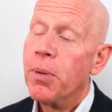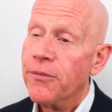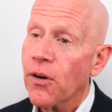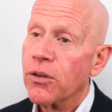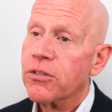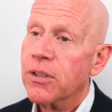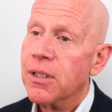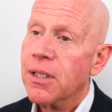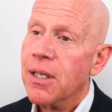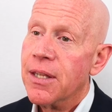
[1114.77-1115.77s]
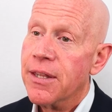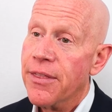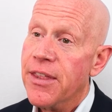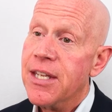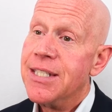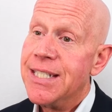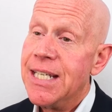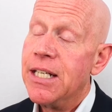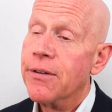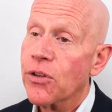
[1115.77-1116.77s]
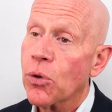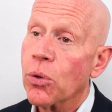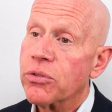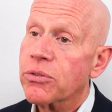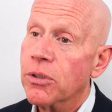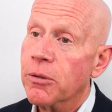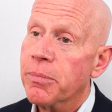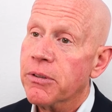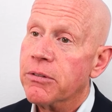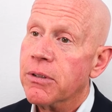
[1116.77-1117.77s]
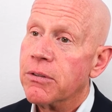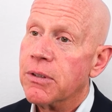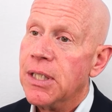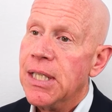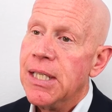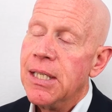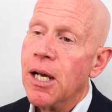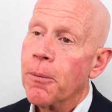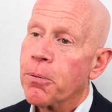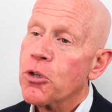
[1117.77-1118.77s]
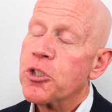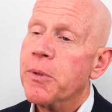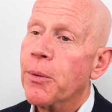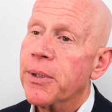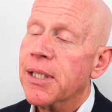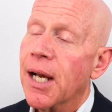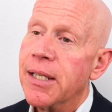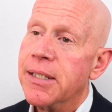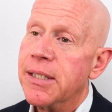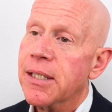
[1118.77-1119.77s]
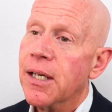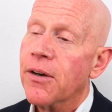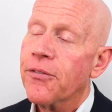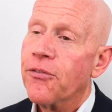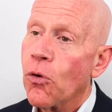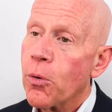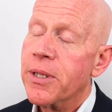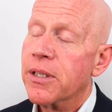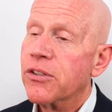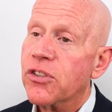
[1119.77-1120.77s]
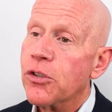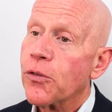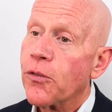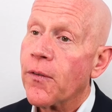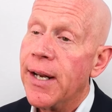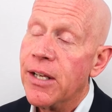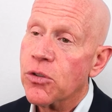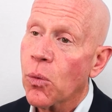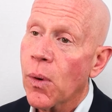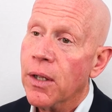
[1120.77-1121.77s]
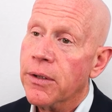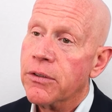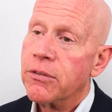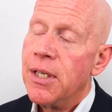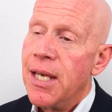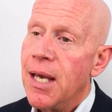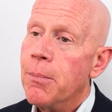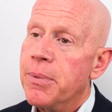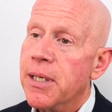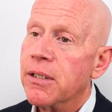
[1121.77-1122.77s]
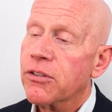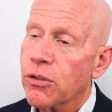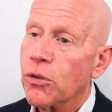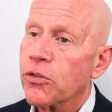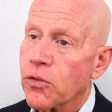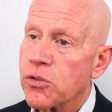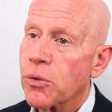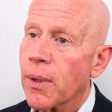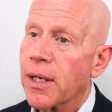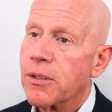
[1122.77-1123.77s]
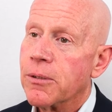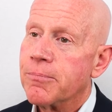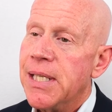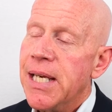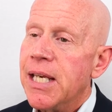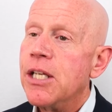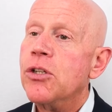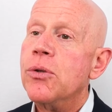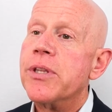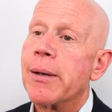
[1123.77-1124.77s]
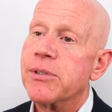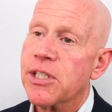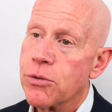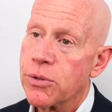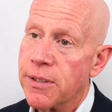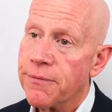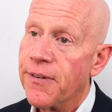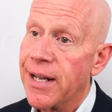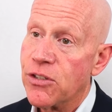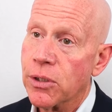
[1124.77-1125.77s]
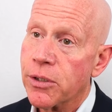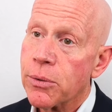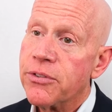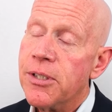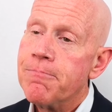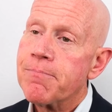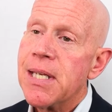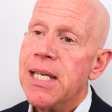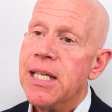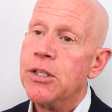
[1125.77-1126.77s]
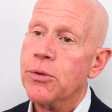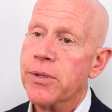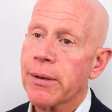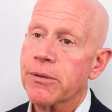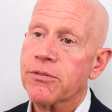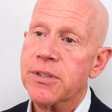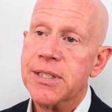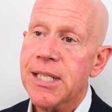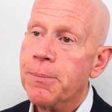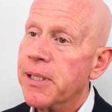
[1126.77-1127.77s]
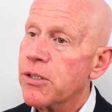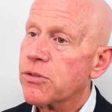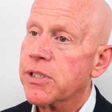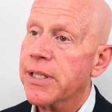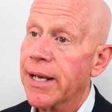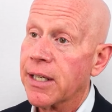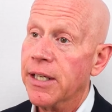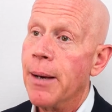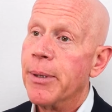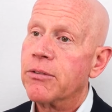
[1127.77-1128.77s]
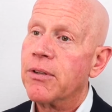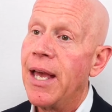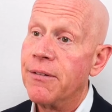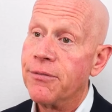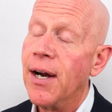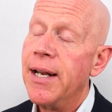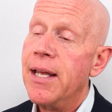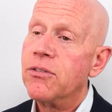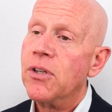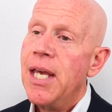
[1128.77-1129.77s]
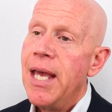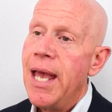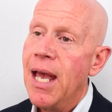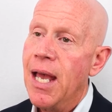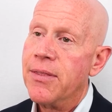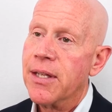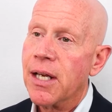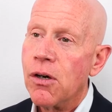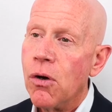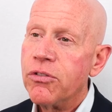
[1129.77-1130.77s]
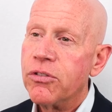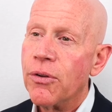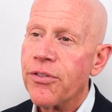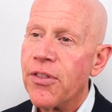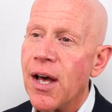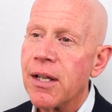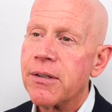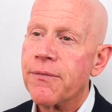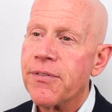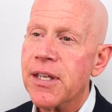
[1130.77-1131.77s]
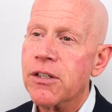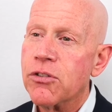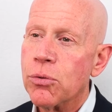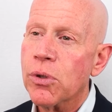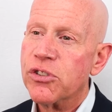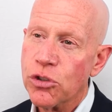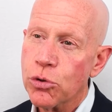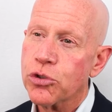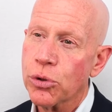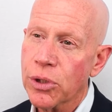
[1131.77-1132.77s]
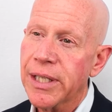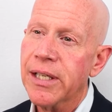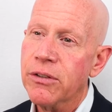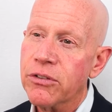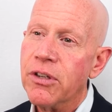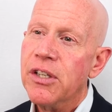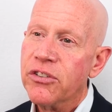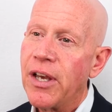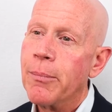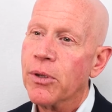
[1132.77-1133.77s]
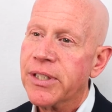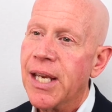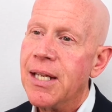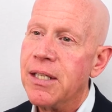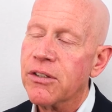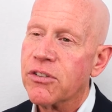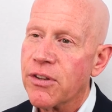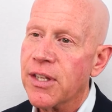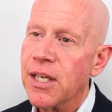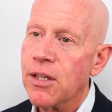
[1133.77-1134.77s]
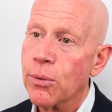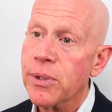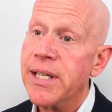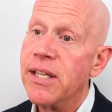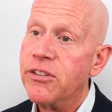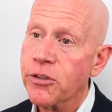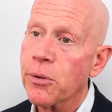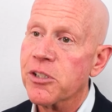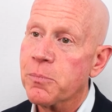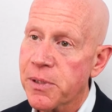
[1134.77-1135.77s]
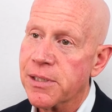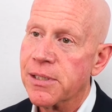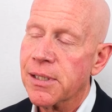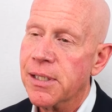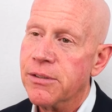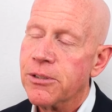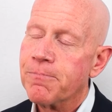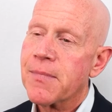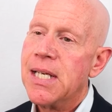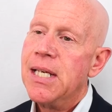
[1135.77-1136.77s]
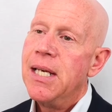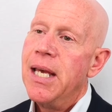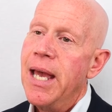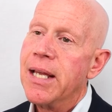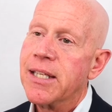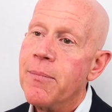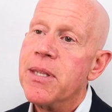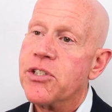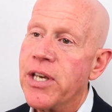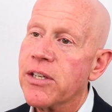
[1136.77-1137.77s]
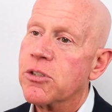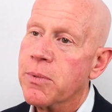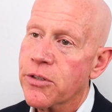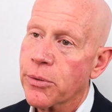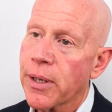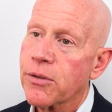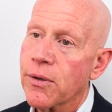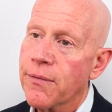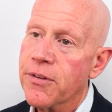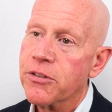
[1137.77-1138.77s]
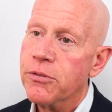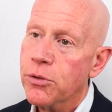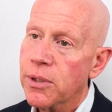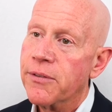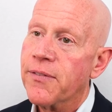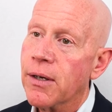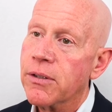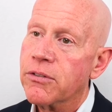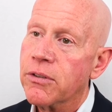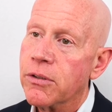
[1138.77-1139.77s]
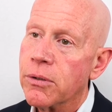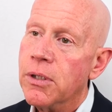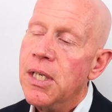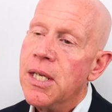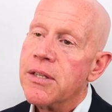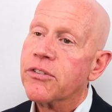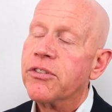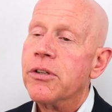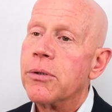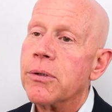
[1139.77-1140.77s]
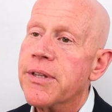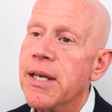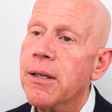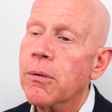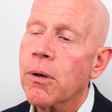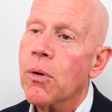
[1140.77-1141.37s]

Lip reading: Budvarson, the then Dean of the Gore School of Business, approached me with the idea of forming the Center for Financial Wellness and being the center's first director. He knew that I was interested in financial literacy. He knew that I was deeply interested in economics and finance, and that I also thought of things through a social lens simultaneous to thinking through a dead serious business lens, and gave me the chance to be the director of this newly founded center. The center then